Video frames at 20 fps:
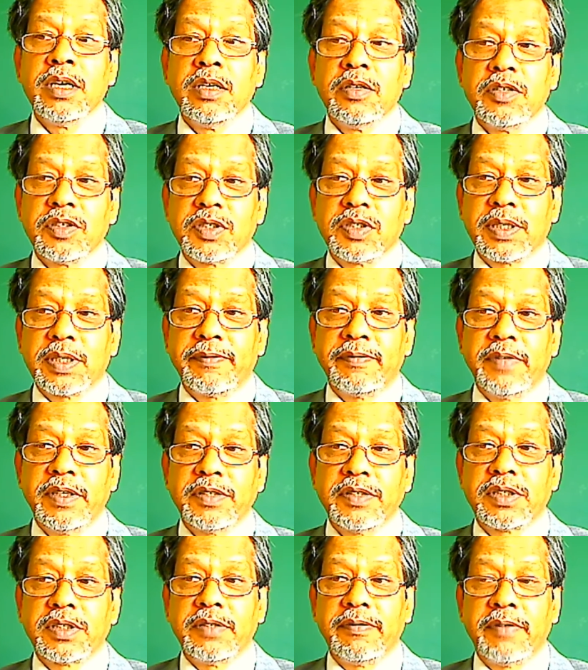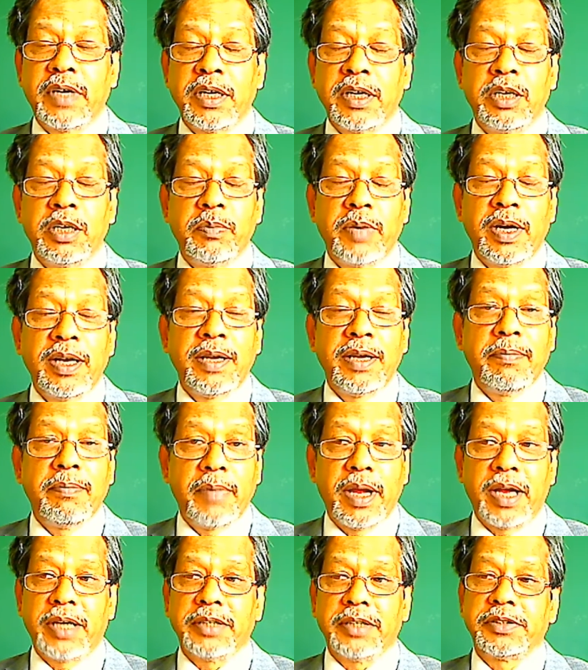Stiffness divided by
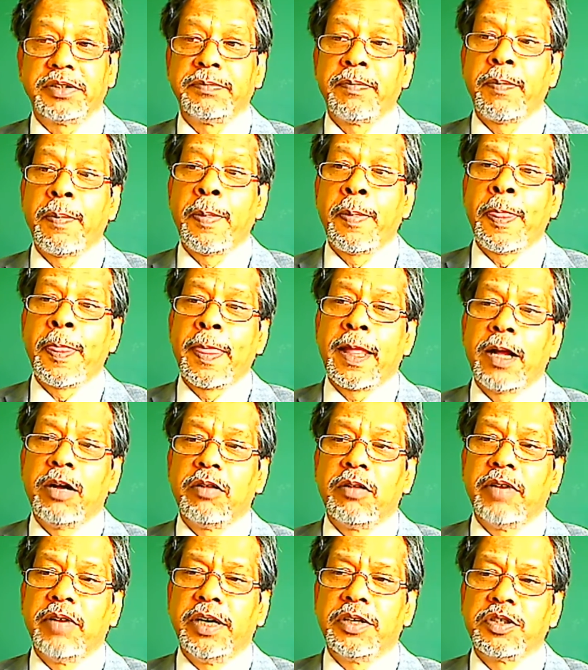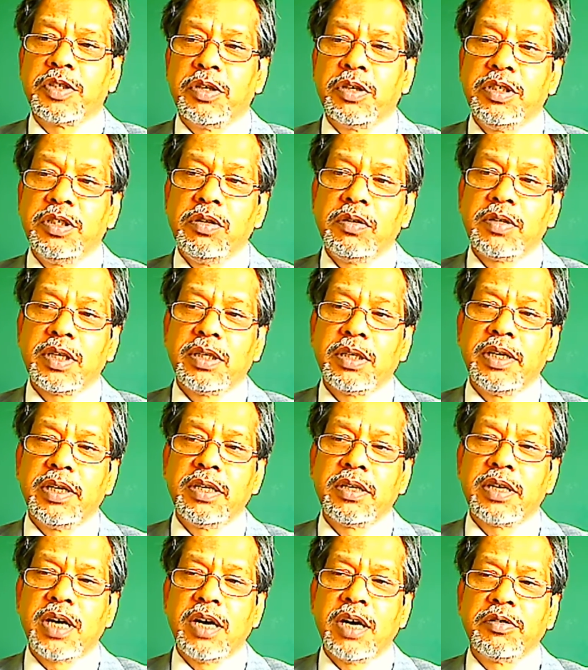mass. All right, so you'll
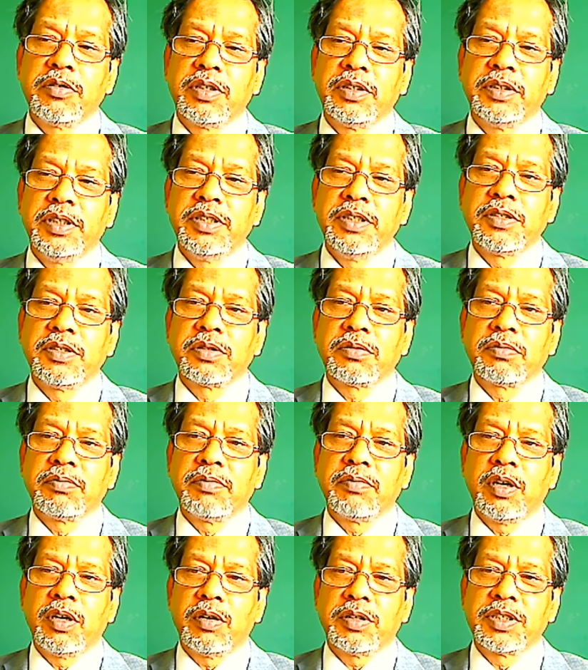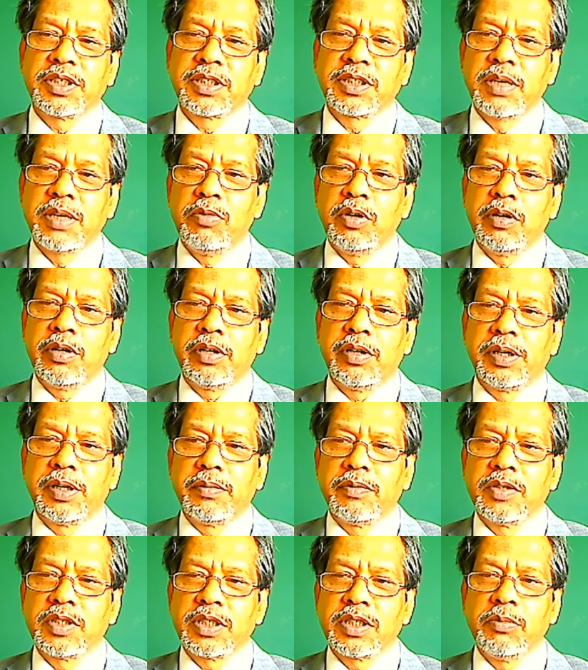encounter this or similar
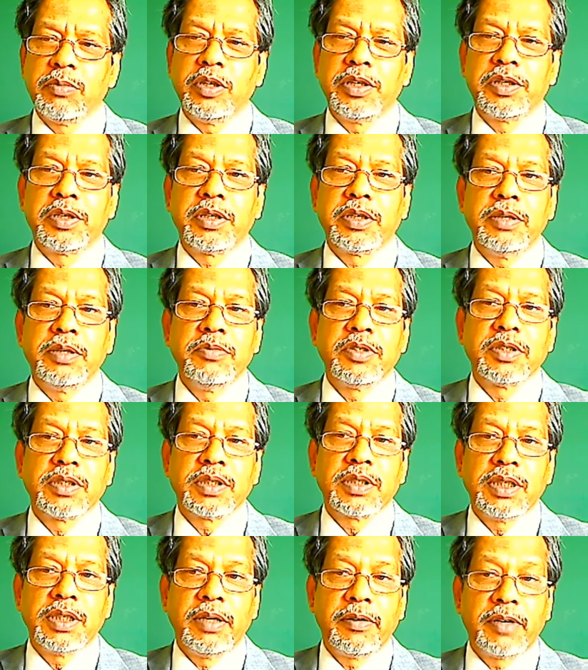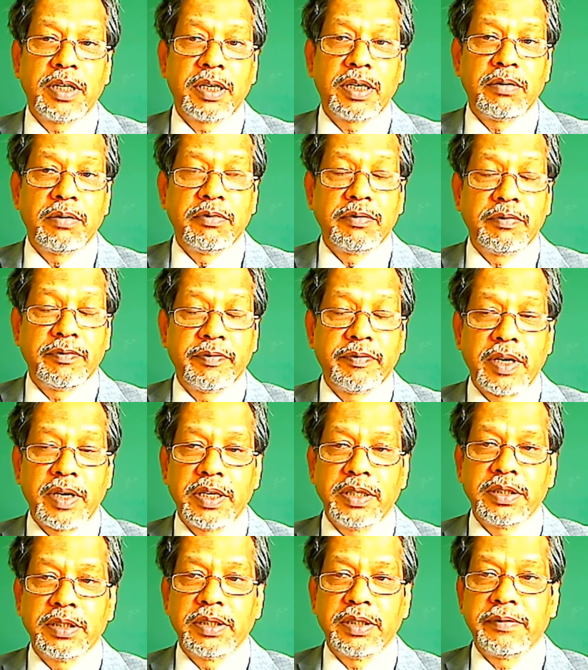terms in
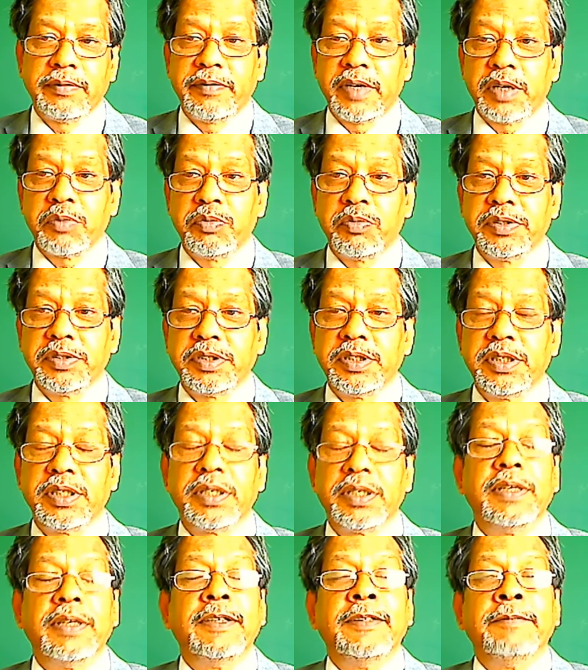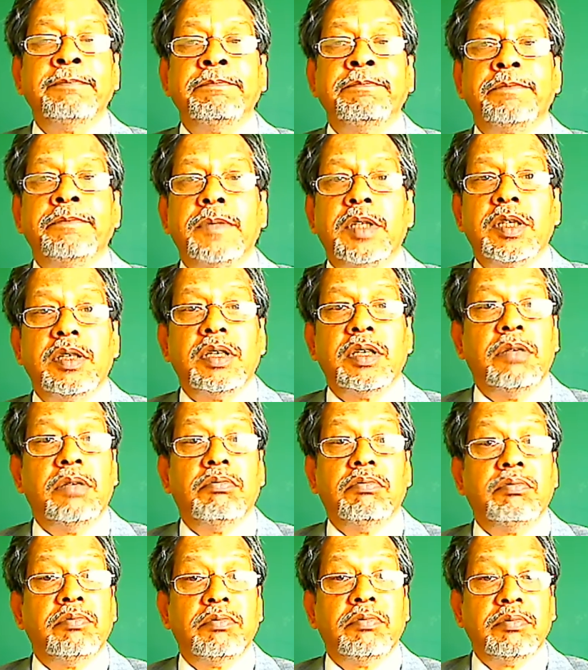finding the frequency in
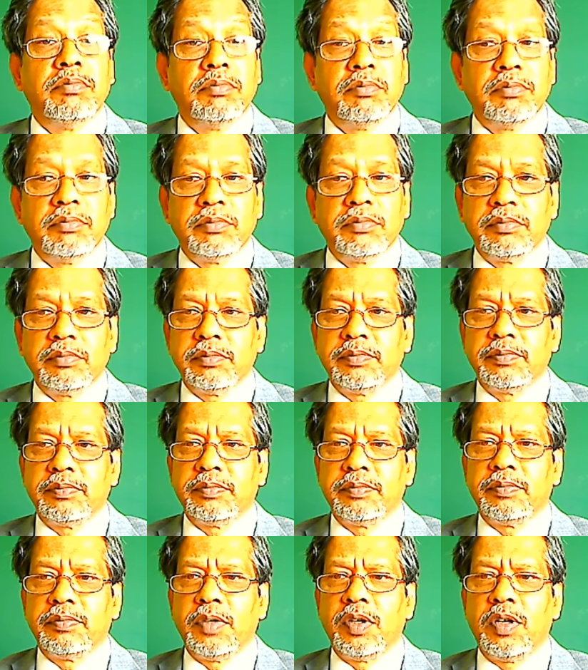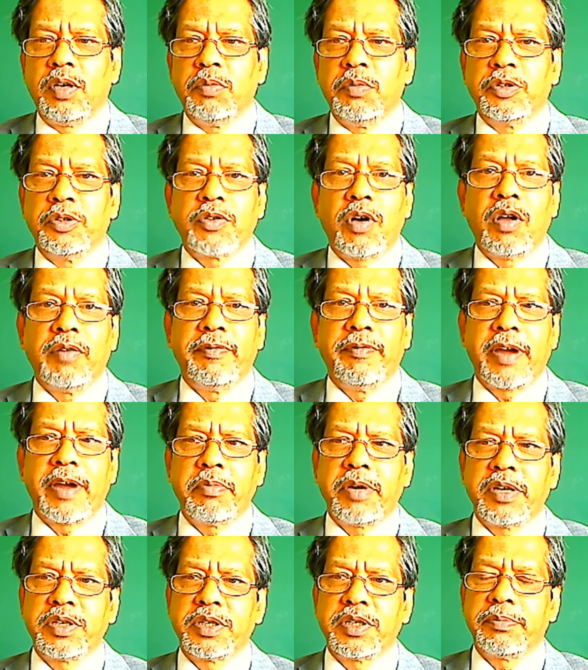almost all
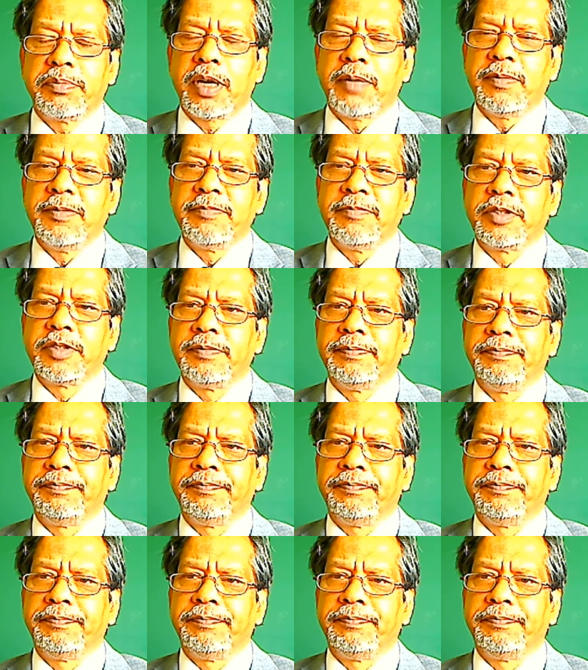vibration problems,